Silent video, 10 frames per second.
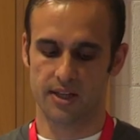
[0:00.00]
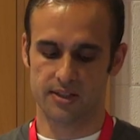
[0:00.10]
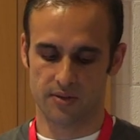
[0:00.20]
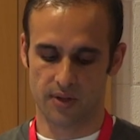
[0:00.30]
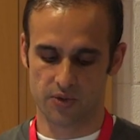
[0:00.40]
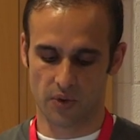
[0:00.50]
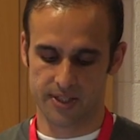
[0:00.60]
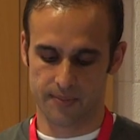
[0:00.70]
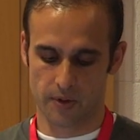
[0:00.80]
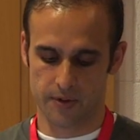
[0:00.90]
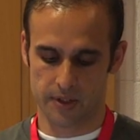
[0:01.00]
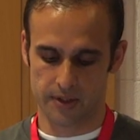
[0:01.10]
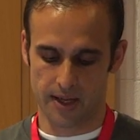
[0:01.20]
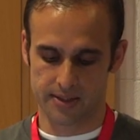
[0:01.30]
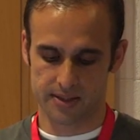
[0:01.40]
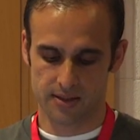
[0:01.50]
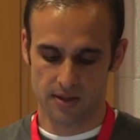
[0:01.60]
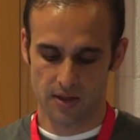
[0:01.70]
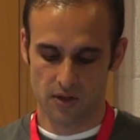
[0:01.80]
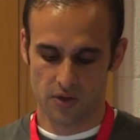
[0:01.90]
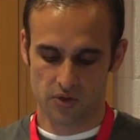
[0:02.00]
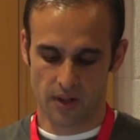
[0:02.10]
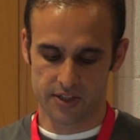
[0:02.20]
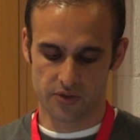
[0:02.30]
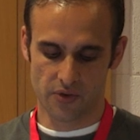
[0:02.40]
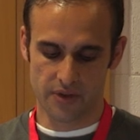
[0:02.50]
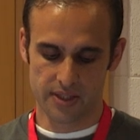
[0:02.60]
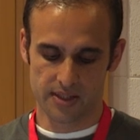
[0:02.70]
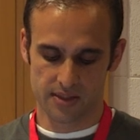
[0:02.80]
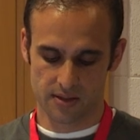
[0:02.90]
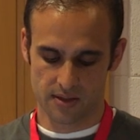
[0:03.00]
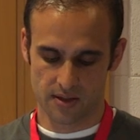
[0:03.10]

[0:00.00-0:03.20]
That's what subscription does. So let's do this.